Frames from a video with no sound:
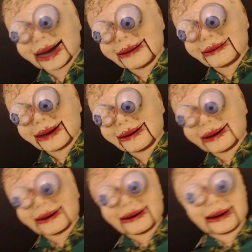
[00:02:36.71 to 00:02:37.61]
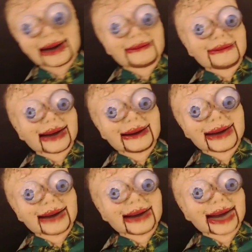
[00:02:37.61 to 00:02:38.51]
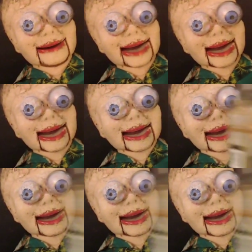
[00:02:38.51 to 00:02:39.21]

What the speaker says: Uh huh. Ha ha ha, haters.